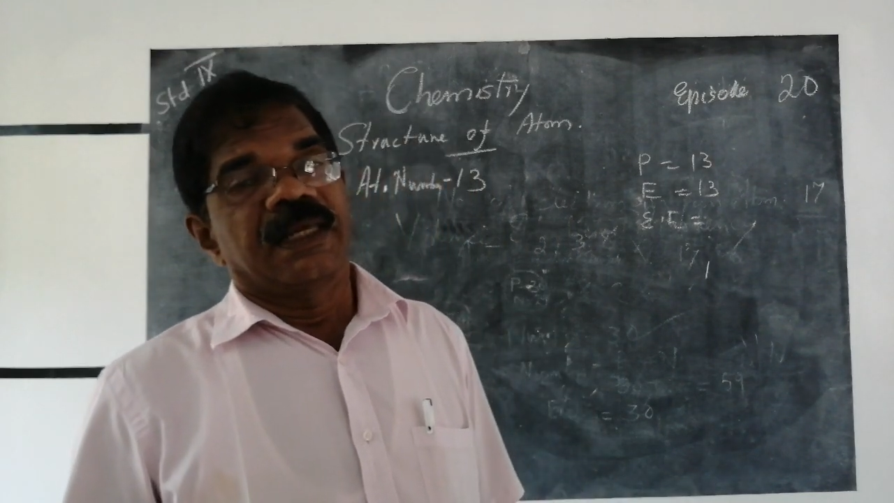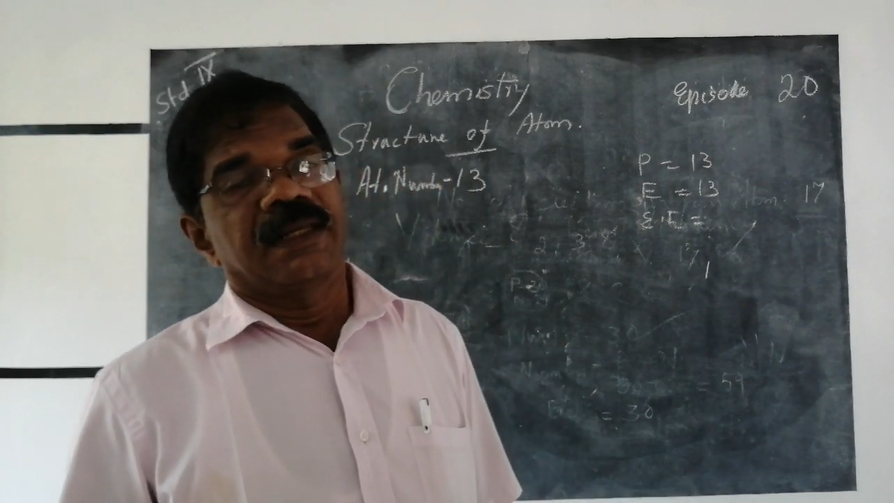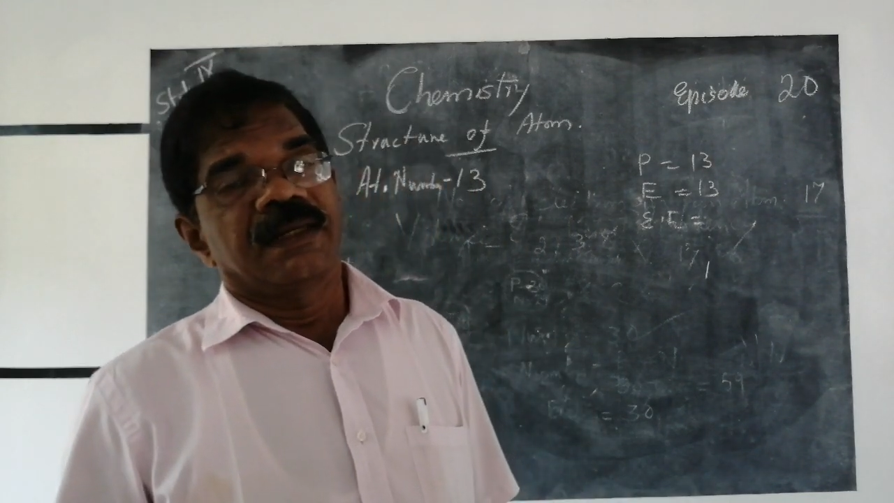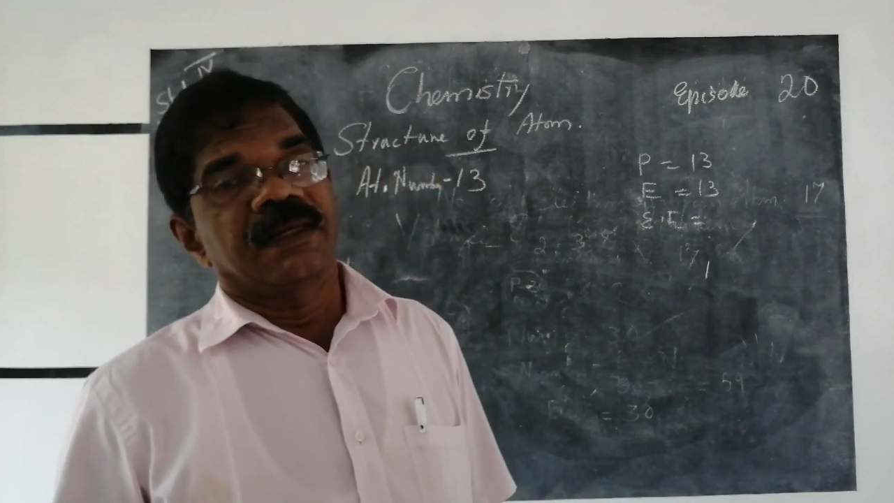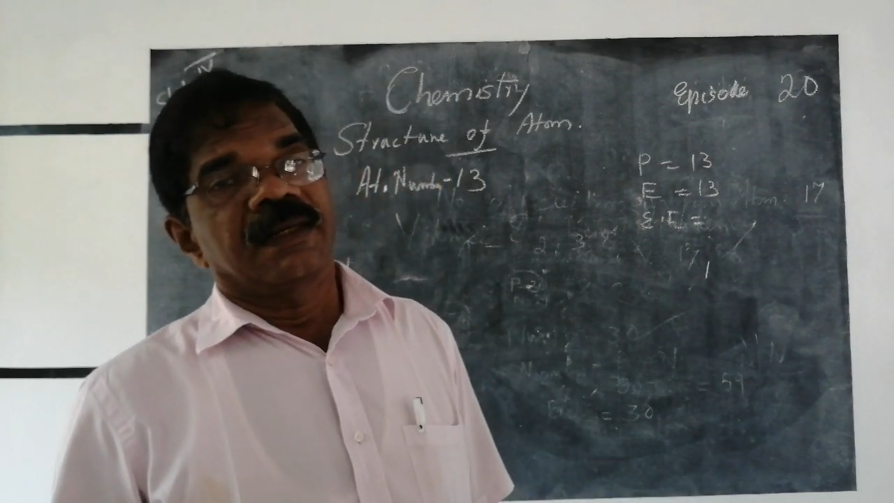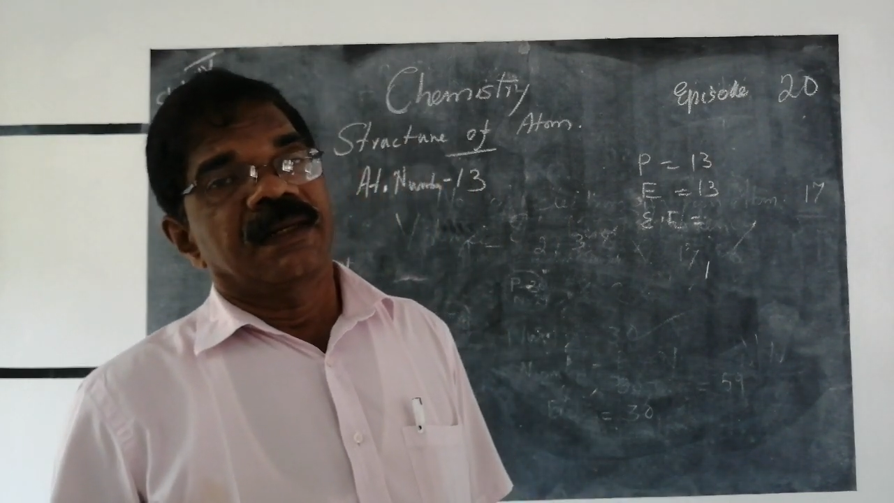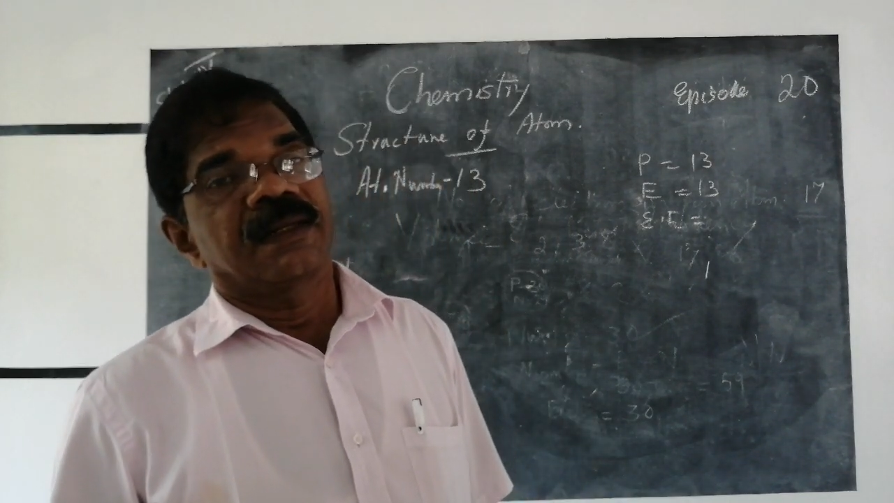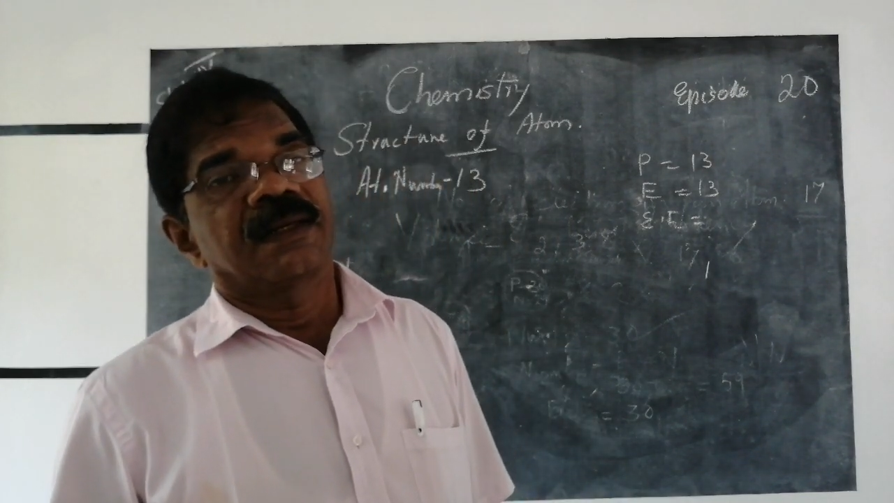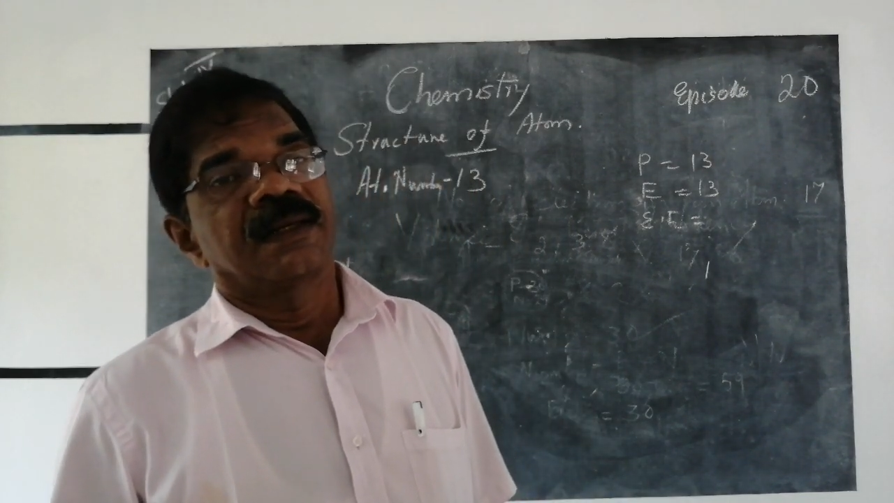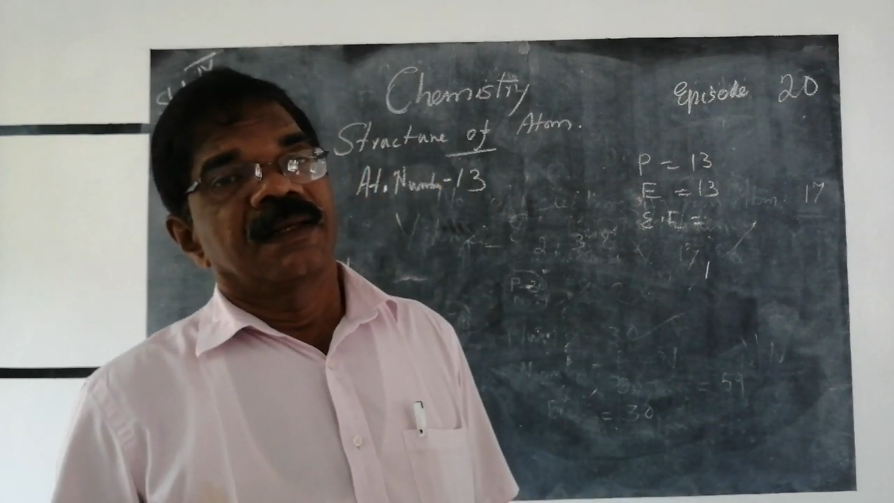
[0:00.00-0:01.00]
Then,
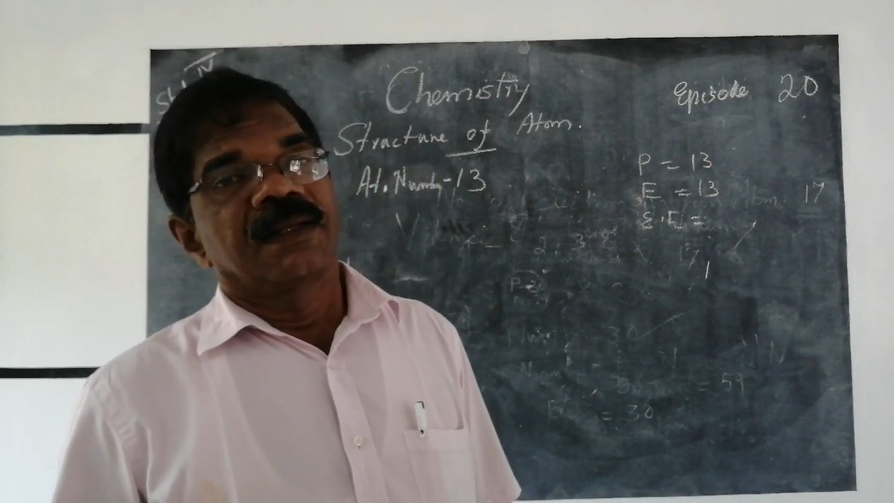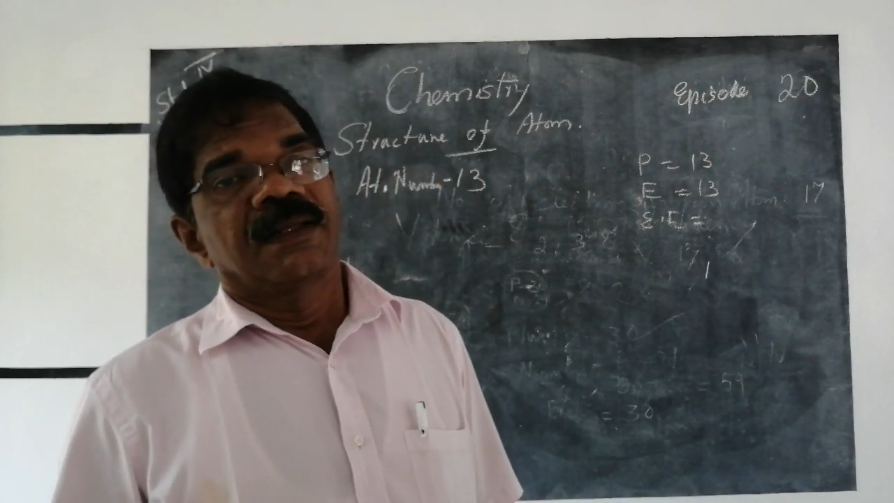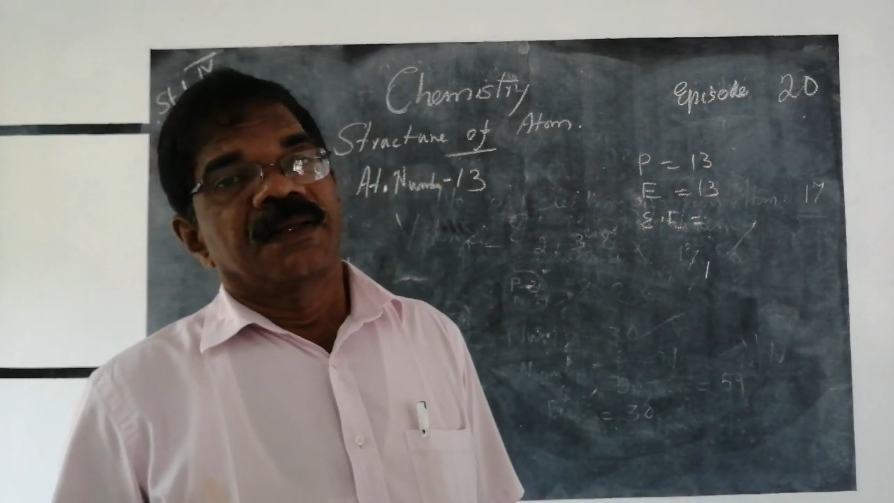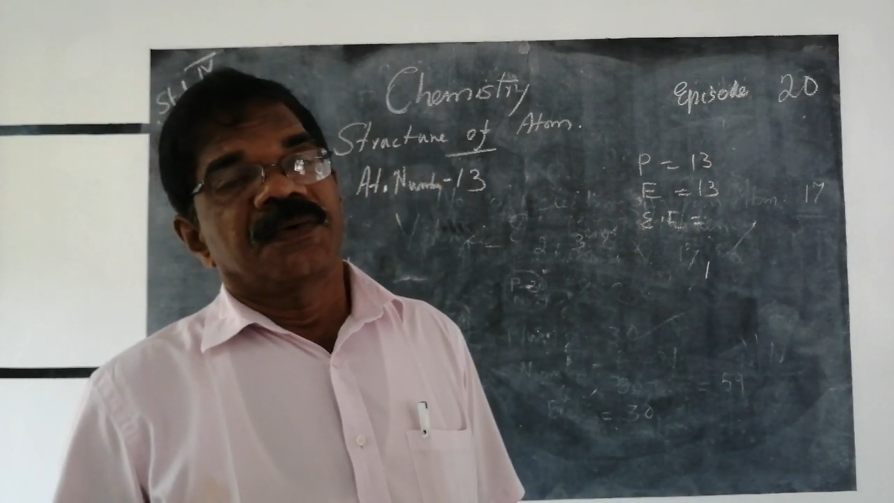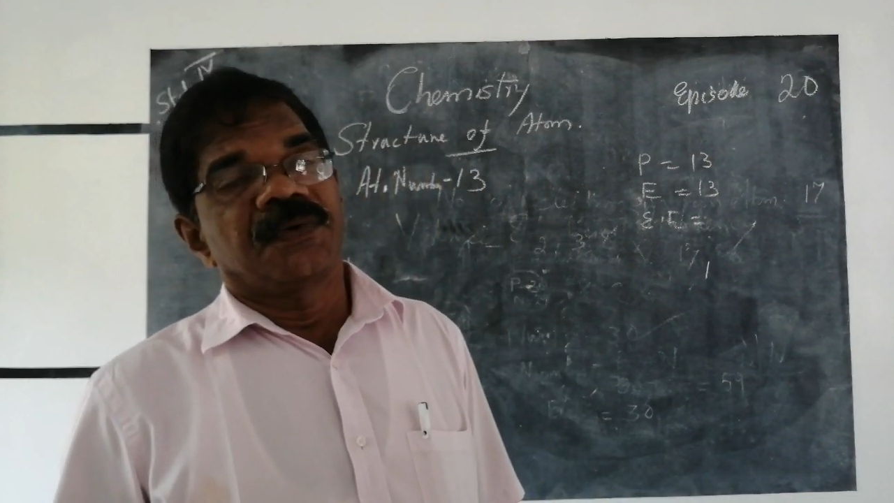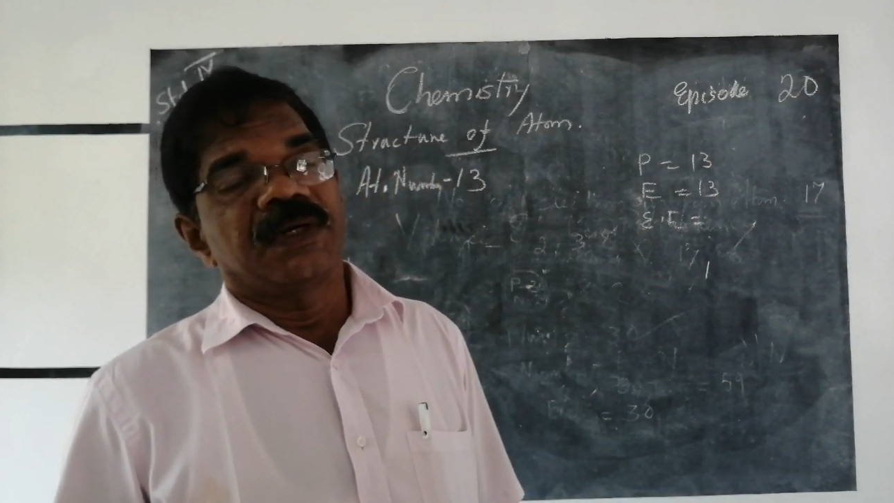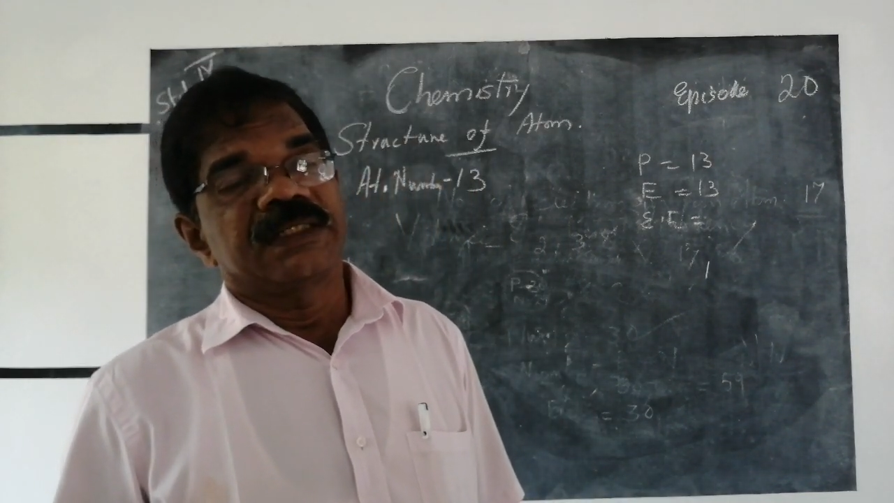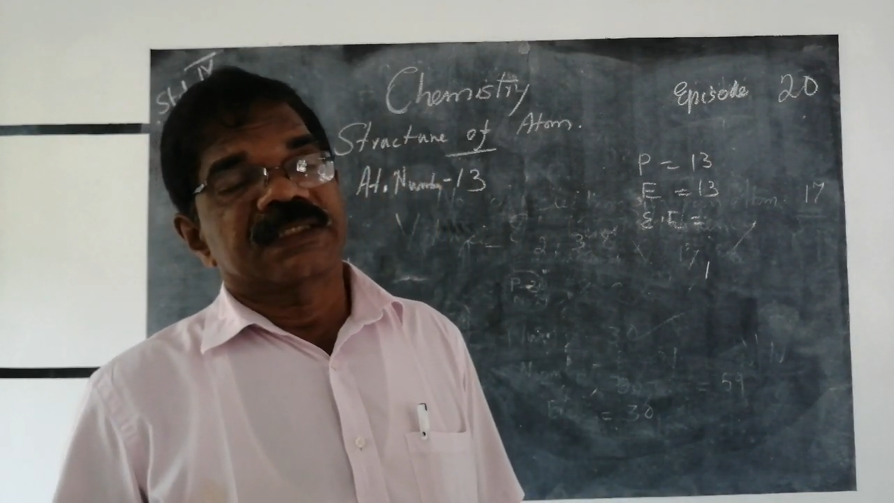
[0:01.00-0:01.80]
who